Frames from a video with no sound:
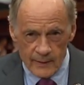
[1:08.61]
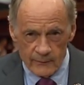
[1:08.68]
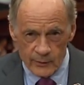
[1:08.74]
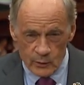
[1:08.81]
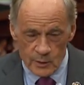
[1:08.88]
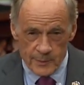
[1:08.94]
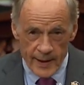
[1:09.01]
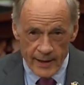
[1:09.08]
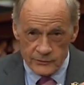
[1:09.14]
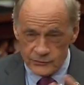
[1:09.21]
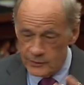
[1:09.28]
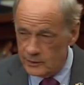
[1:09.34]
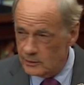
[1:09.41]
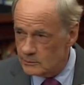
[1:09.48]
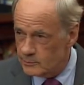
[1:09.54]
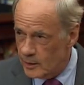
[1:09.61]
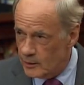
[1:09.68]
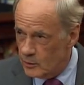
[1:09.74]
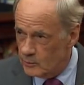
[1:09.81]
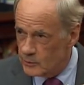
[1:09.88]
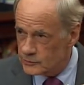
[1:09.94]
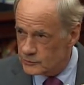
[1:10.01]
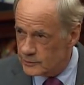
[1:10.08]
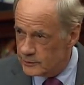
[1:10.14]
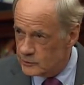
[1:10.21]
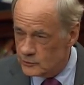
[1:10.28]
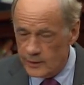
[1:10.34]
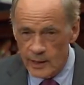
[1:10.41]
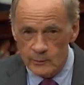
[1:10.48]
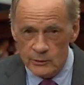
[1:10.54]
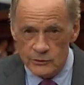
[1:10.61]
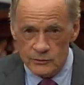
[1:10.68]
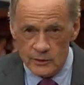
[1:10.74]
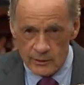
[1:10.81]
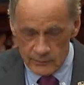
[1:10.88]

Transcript: that we passed here by almost a unanimous